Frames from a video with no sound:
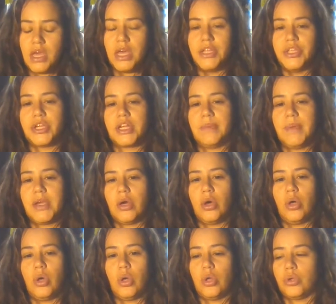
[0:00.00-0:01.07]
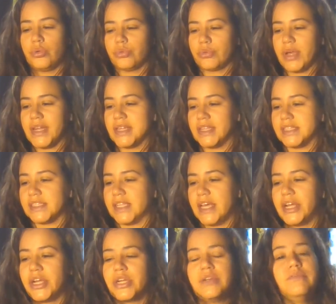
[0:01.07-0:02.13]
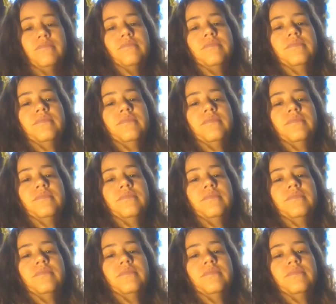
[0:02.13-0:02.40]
and you're going to make a hole right in the center.